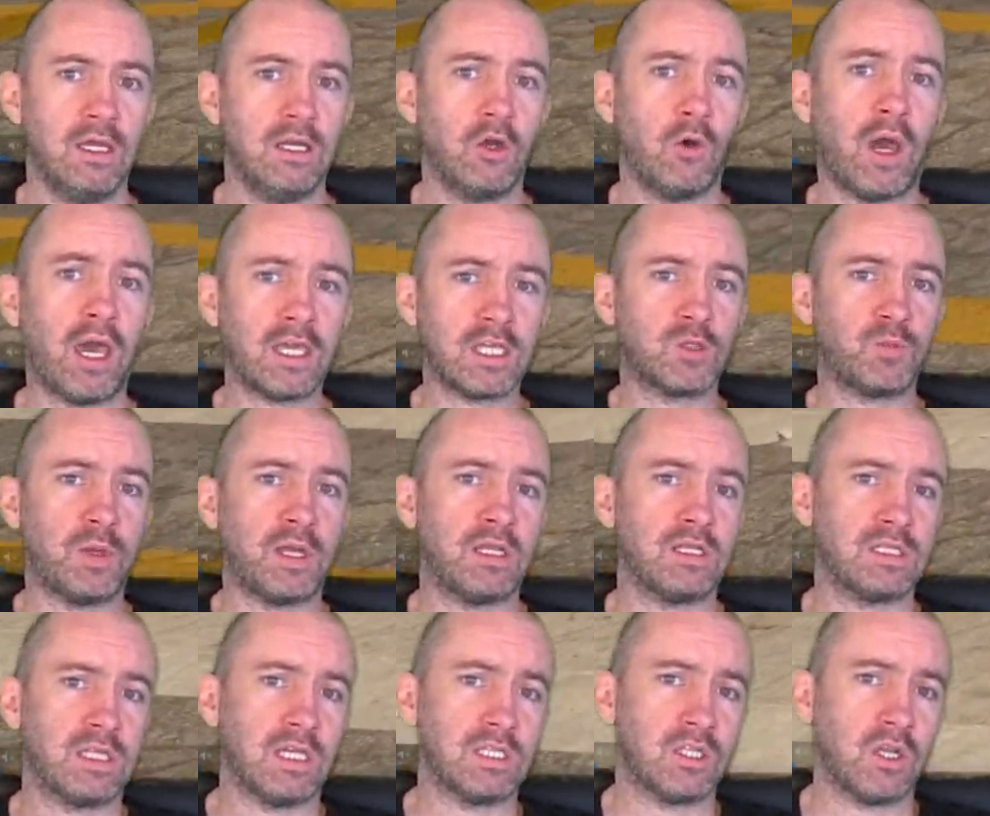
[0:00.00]
Now, I
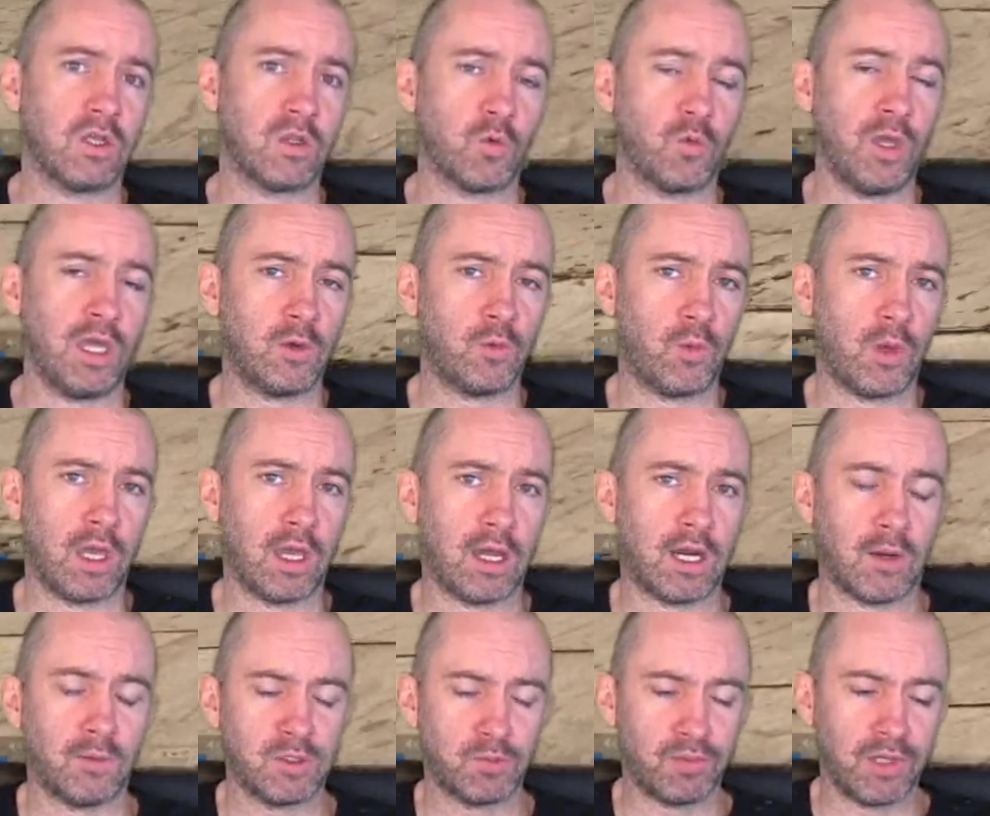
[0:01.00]
experienced this the other week where
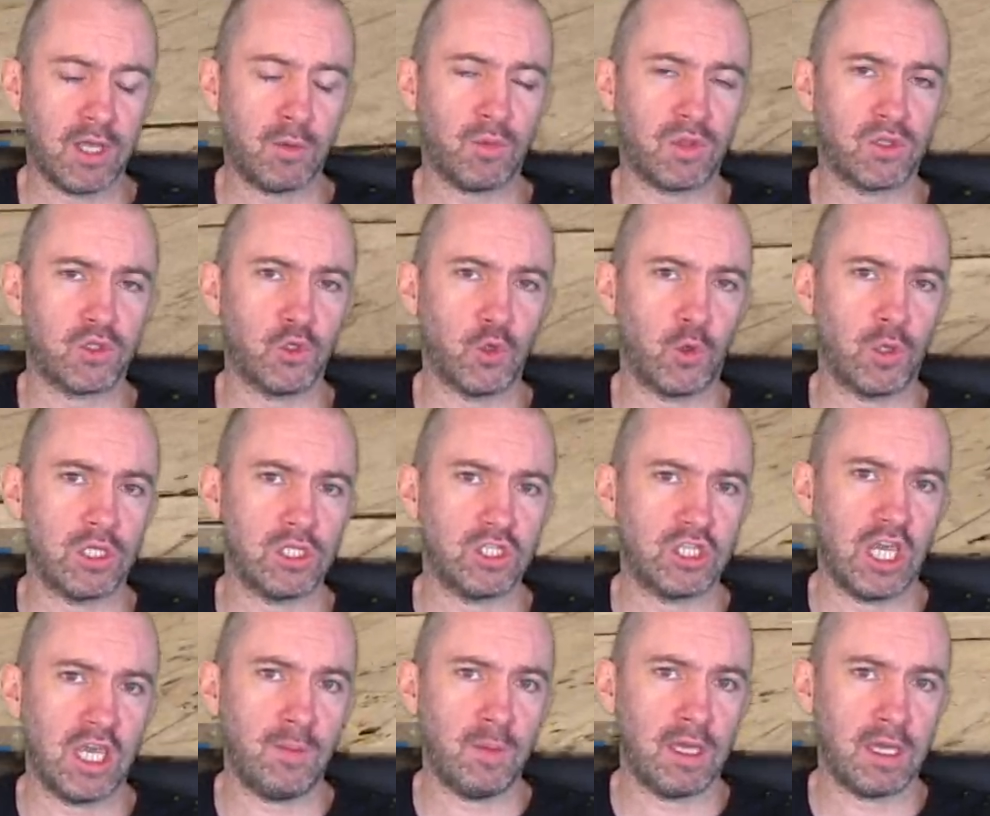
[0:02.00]
I was playing with Joe and
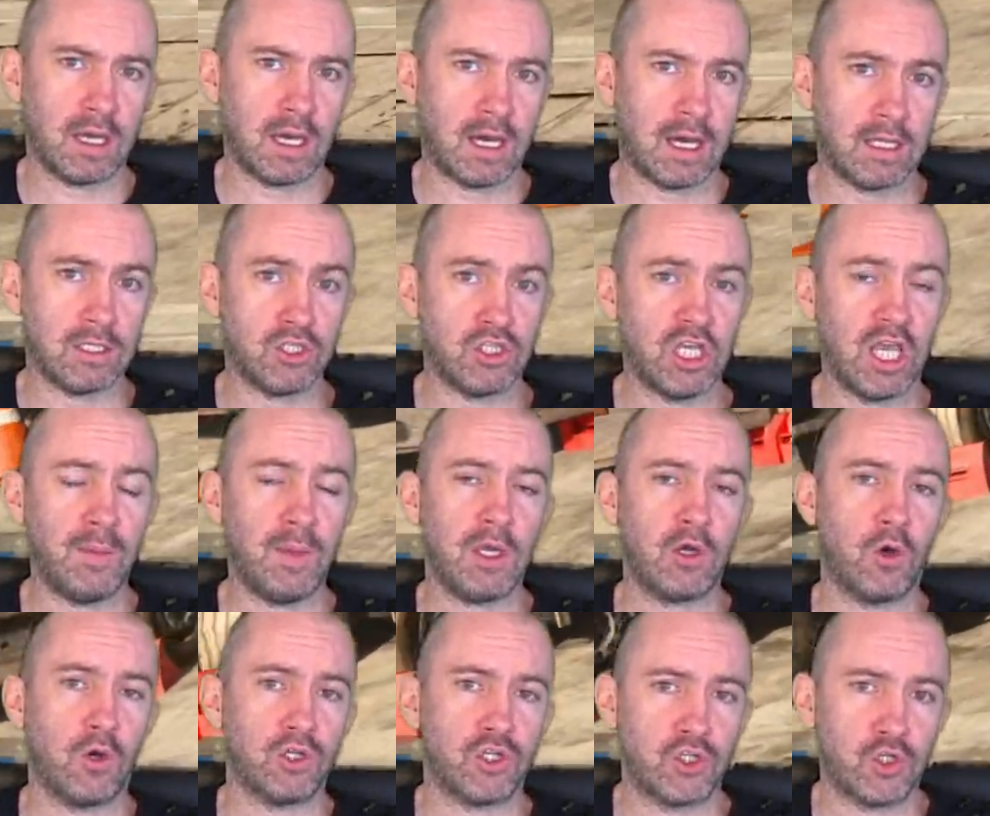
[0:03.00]
Jamie, and Jamie
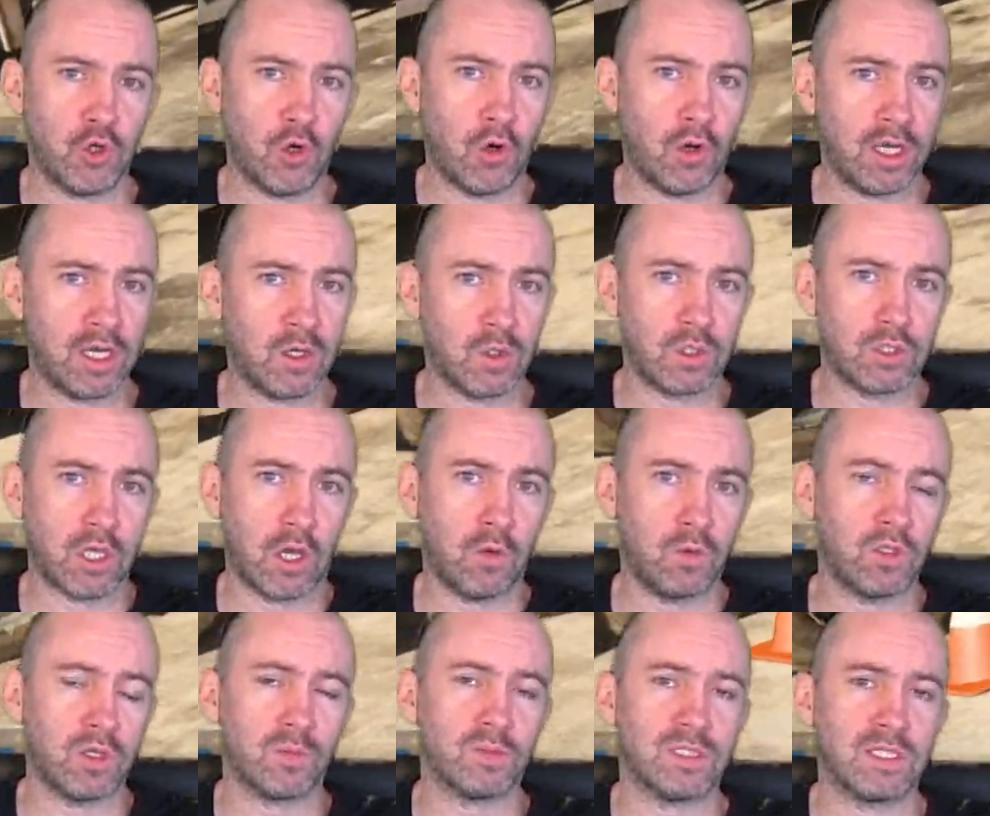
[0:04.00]
got shot, he got
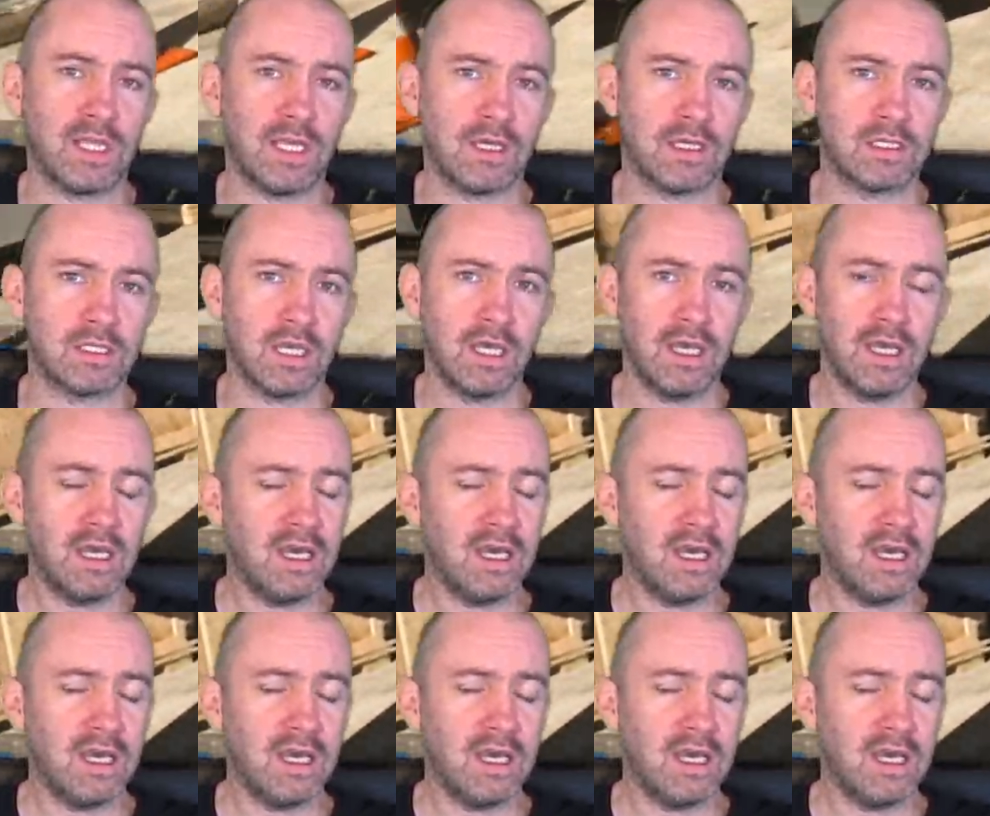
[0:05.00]
downed upstairs.